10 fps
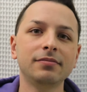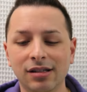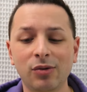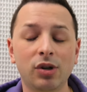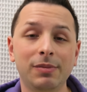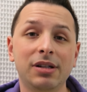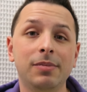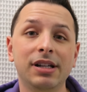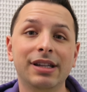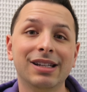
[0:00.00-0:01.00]
They wanted me to
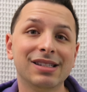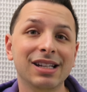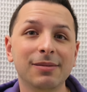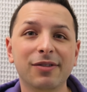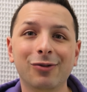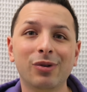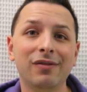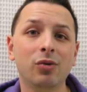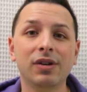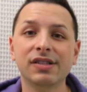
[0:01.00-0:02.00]
be in that scene, but for
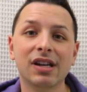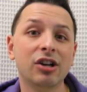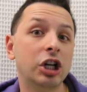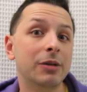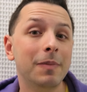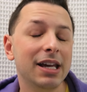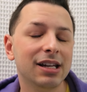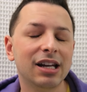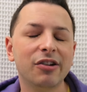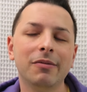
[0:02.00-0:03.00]
whatever reason I couldn't make
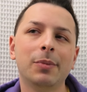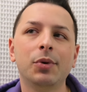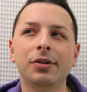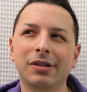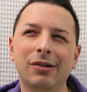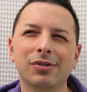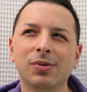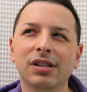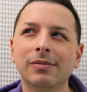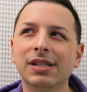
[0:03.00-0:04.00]
it, I remember, and that
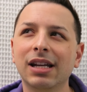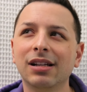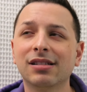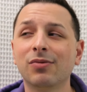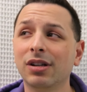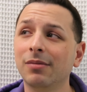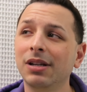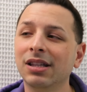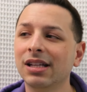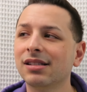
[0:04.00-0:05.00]
was really upsetting because I wanted to
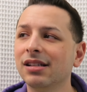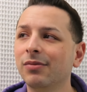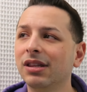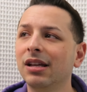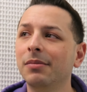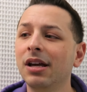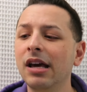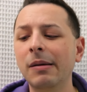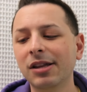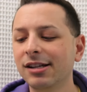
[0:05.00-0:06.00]
be in that scene with them,
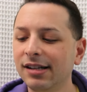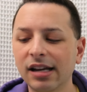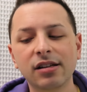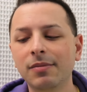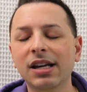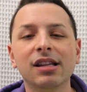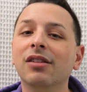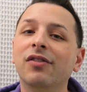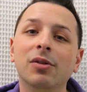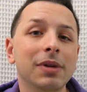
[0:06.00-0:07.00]
but I didn't end up making
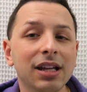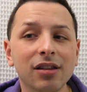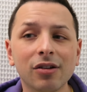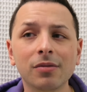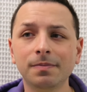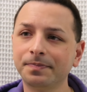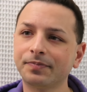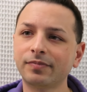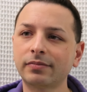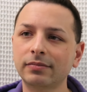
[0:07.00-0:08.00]
the film either.
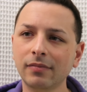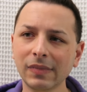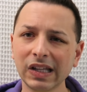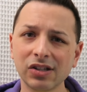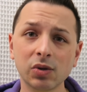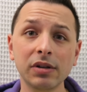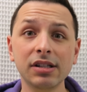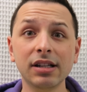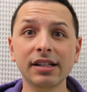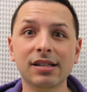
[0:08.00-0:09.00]
So we
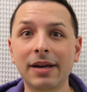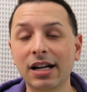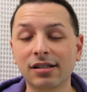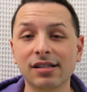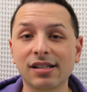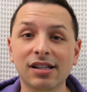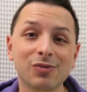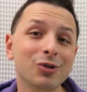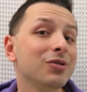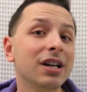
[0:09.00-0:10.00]
did like some acting
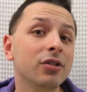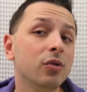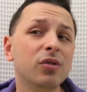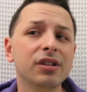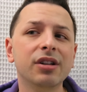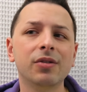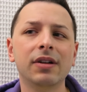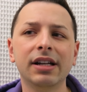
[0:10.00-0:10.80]
scenes, which was kind of cool, you know.